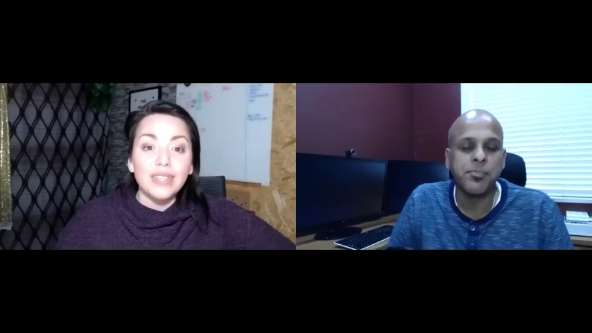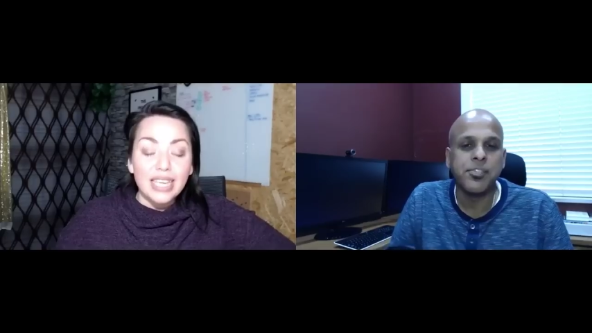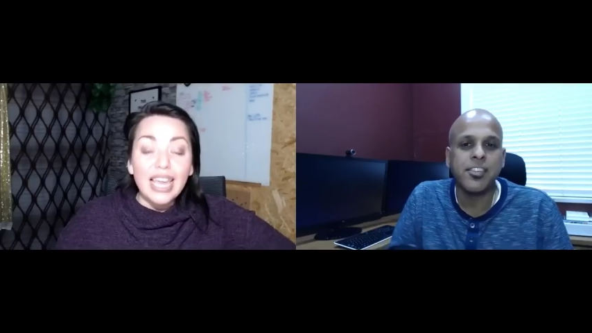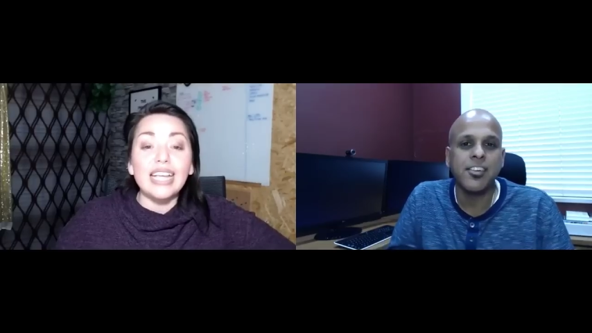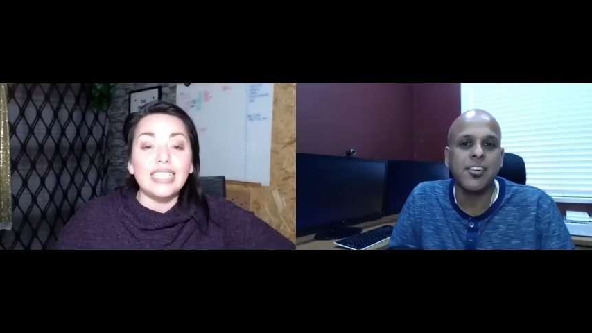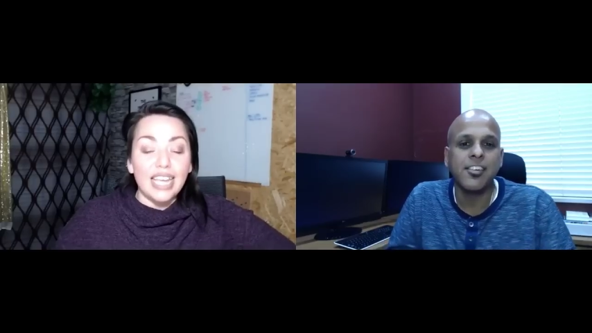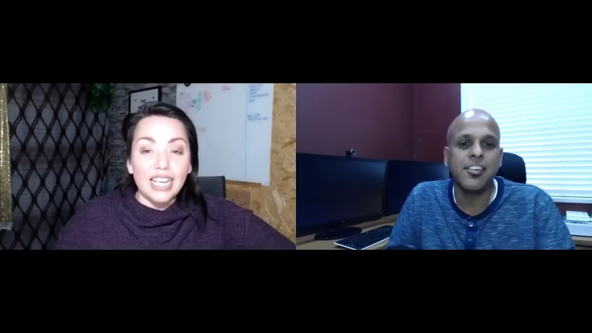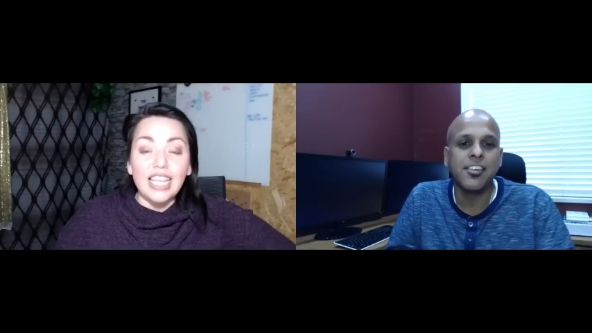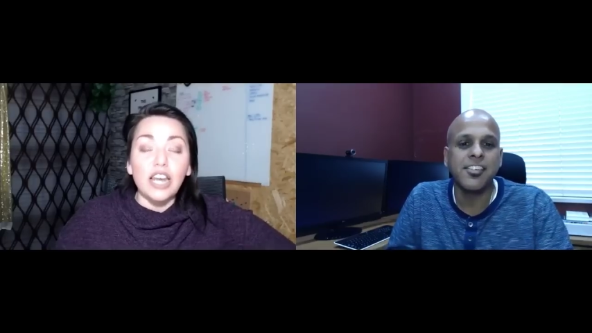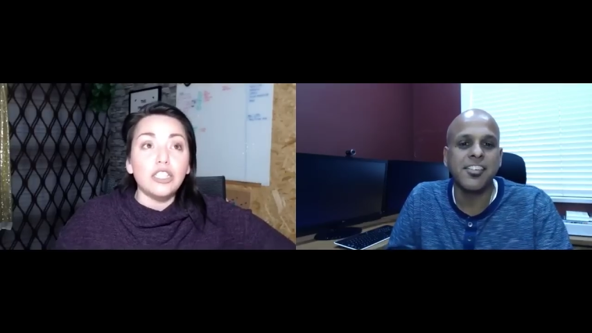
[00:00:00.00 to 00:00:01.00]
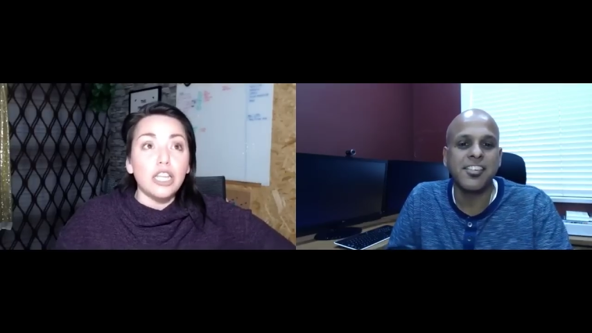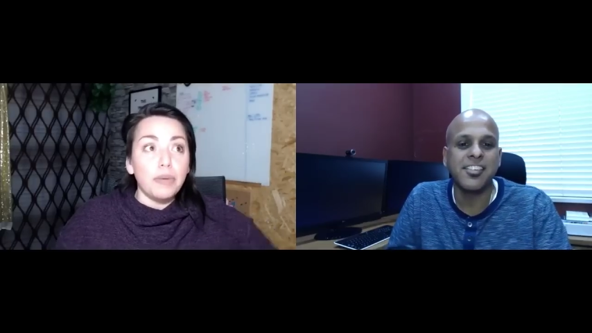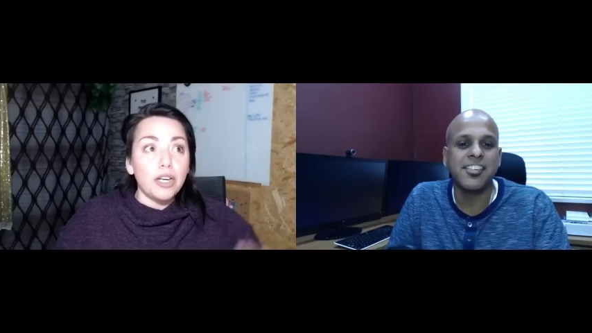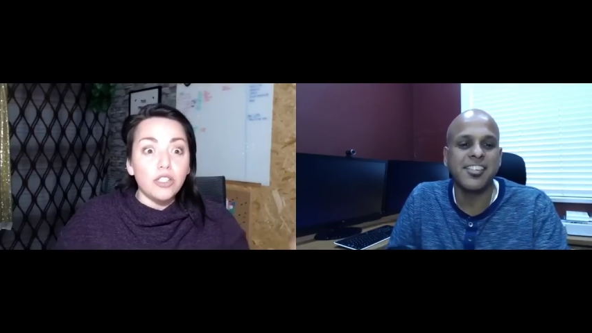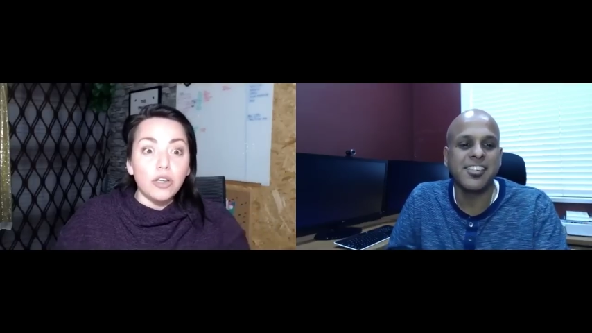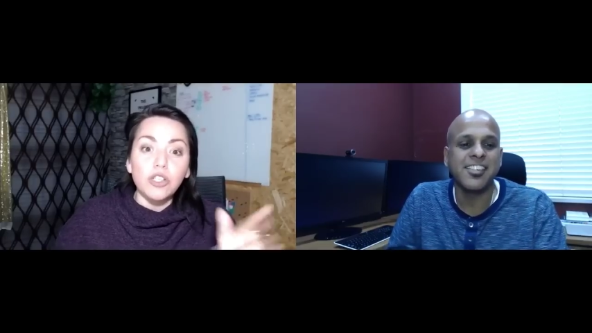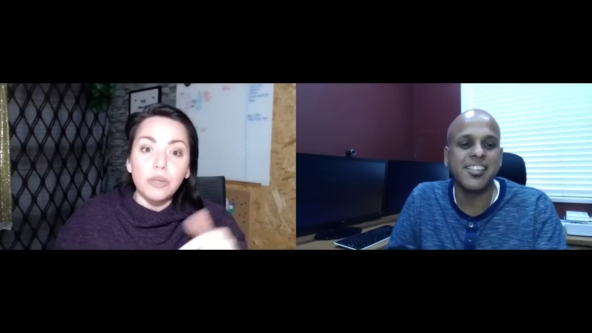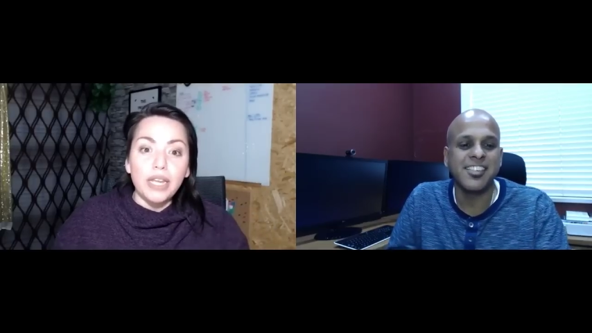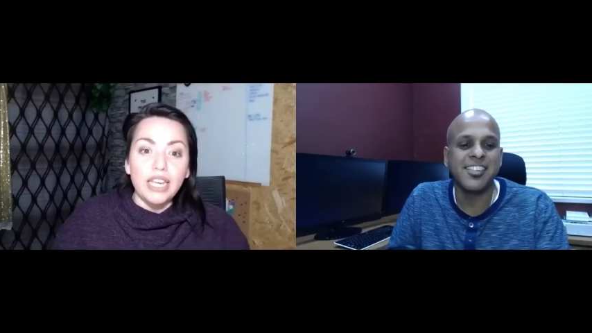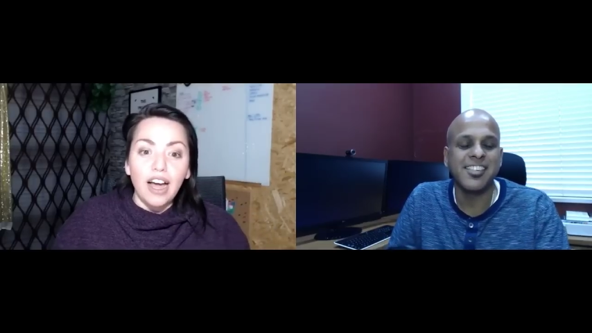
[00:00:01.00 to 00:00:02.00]
Speaker 1: Yes, yes, that was going to be your social
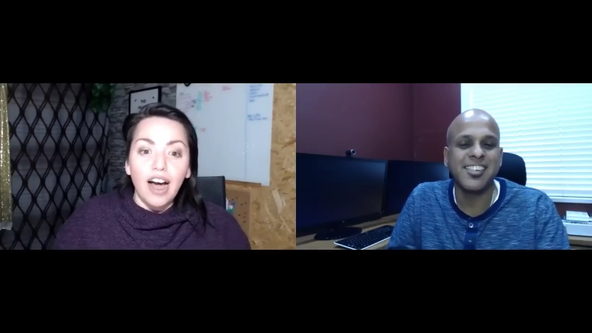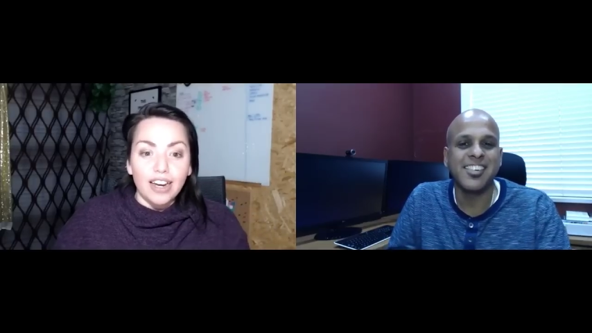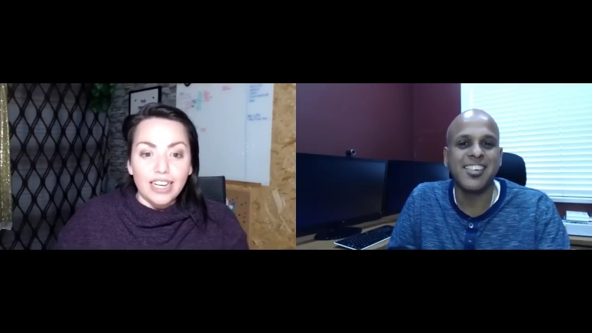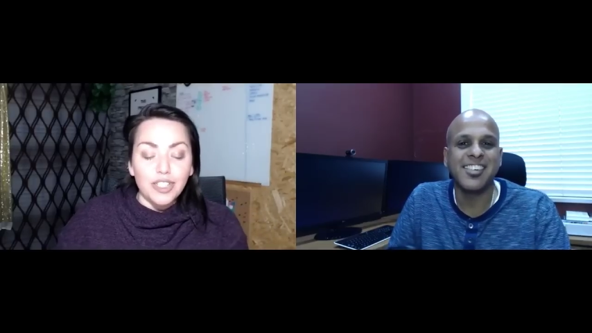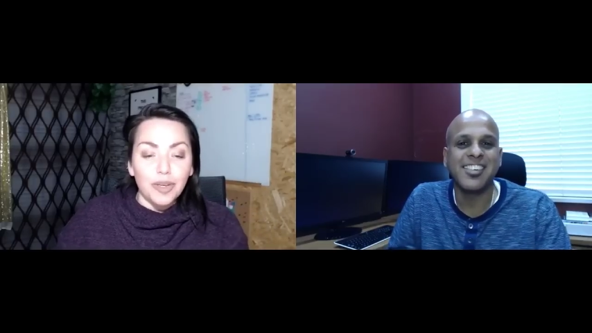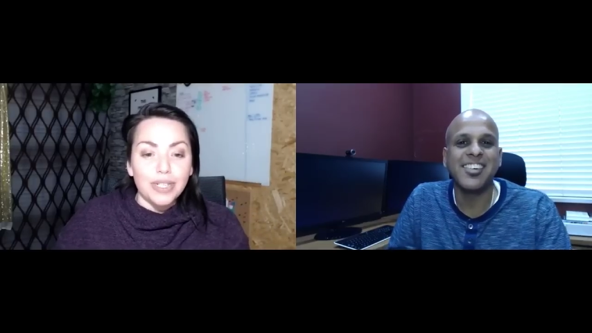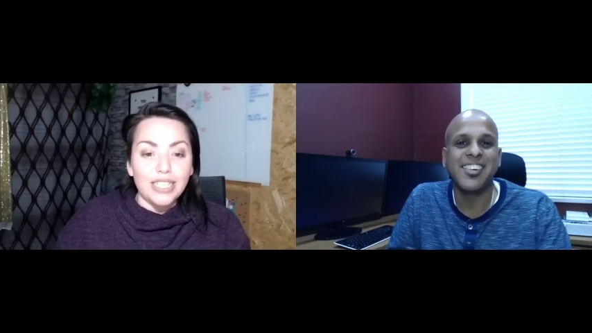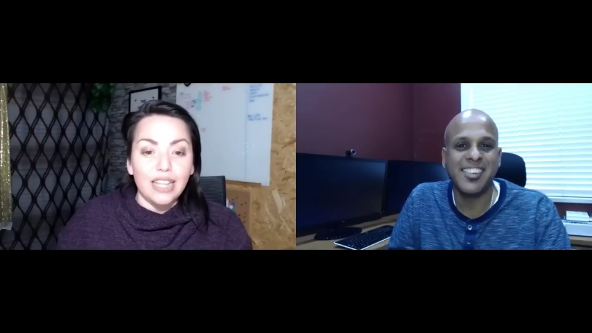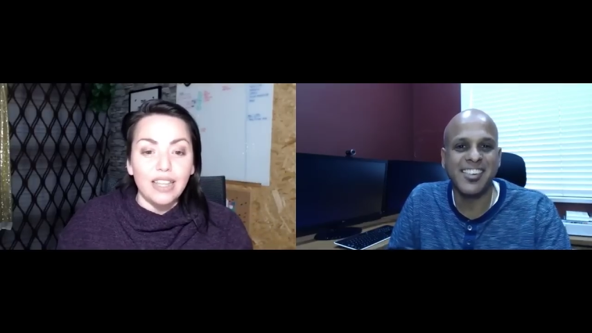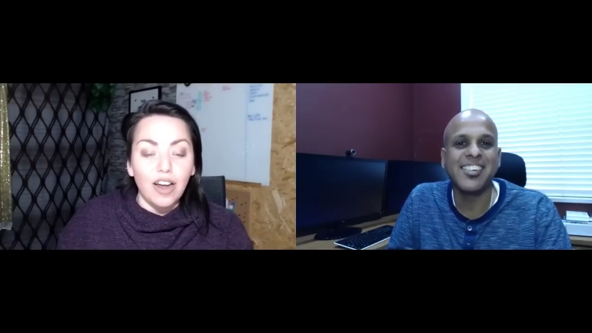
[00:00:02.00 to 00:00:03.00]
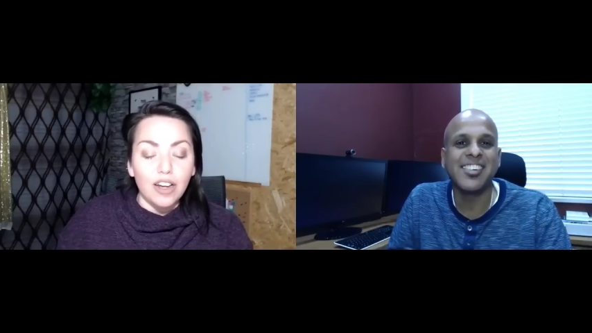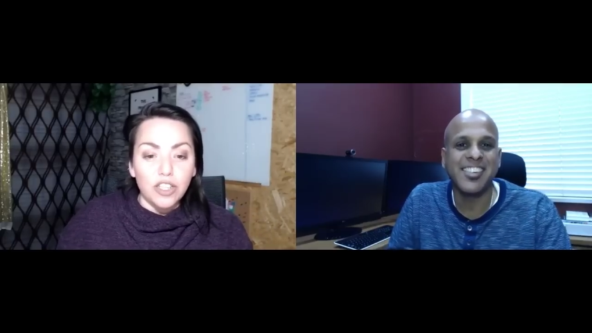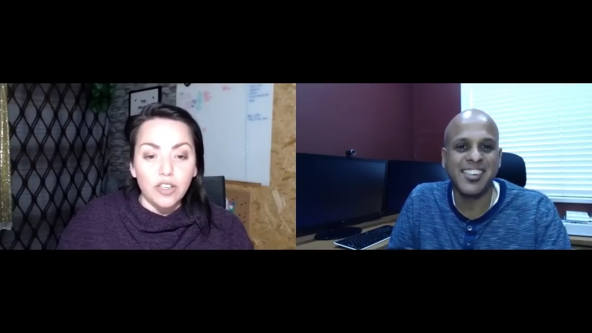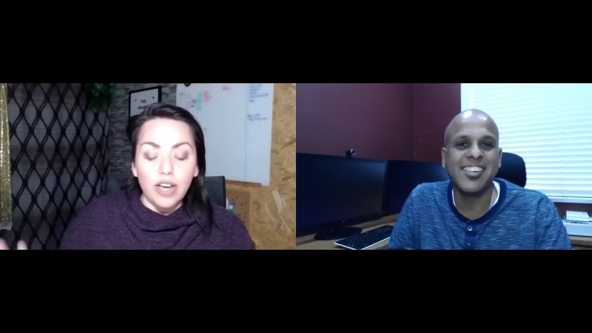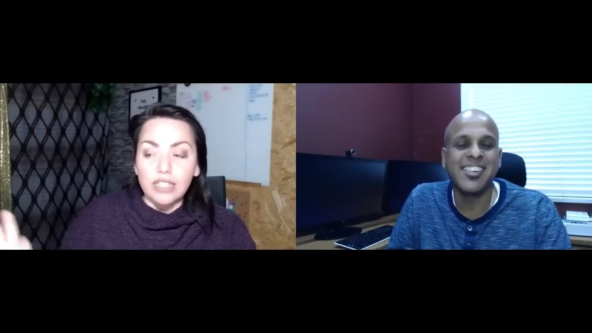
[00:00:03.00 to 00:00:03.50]
media audit. So we'll send that on to you guys.